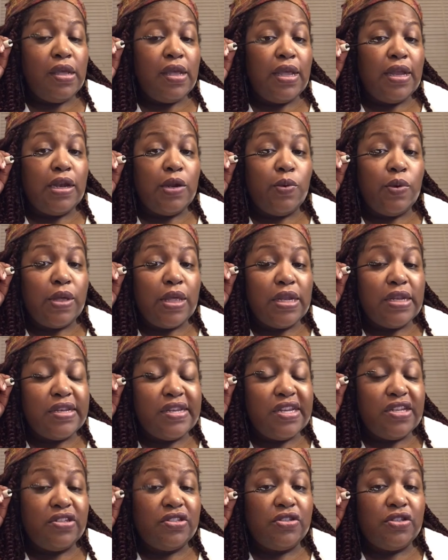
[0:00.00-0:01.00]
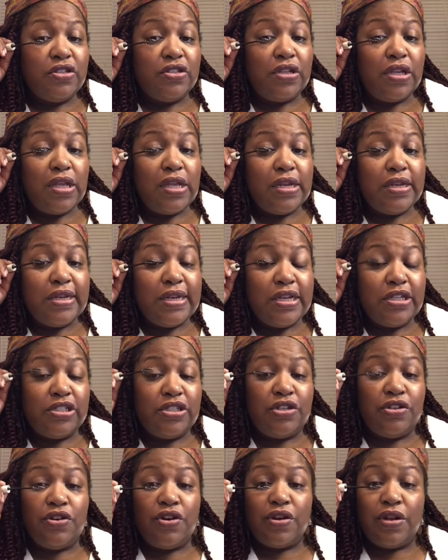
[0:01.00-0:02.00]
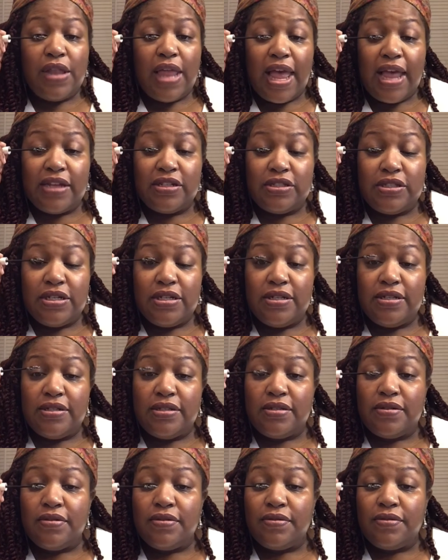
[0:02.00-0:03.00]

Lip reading: and it will condition your lashes.